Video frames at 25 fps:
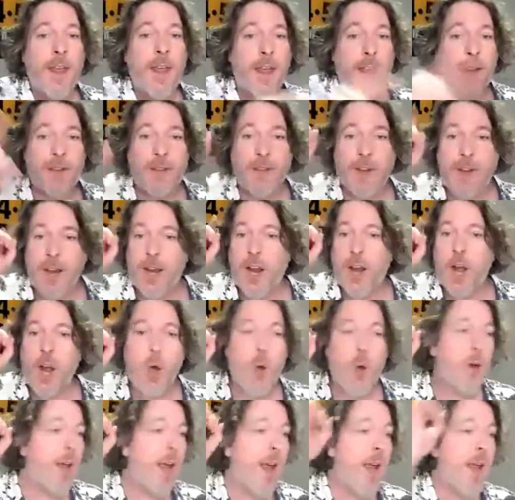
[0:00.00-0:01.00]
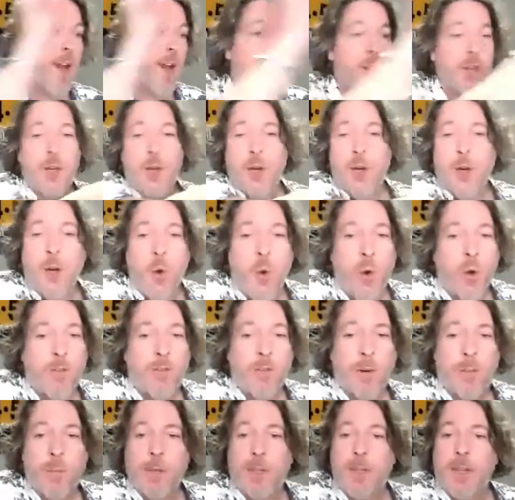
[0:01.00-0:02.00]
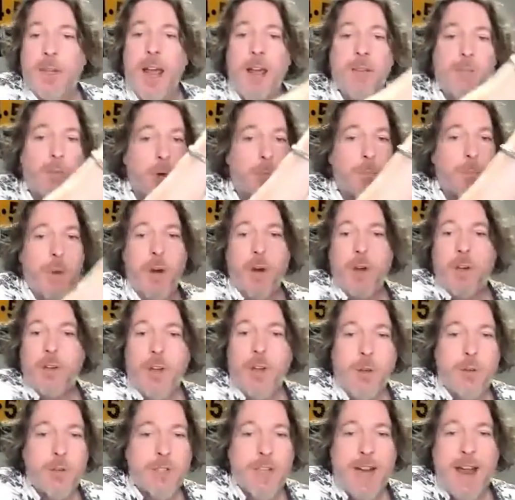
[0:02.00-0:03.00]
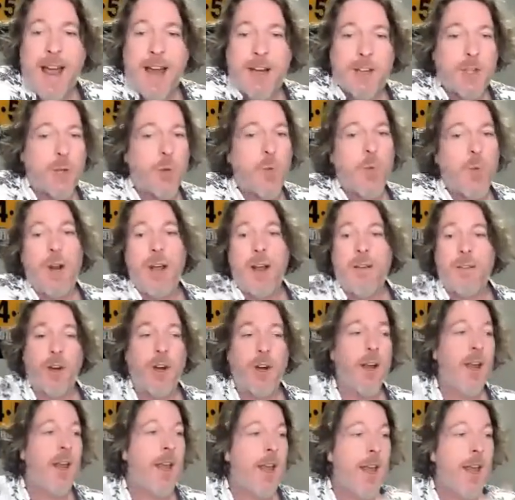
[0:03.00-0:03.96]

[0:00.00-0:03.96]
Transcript: and say, okay, third horn from the left, or baritone sax or whatever.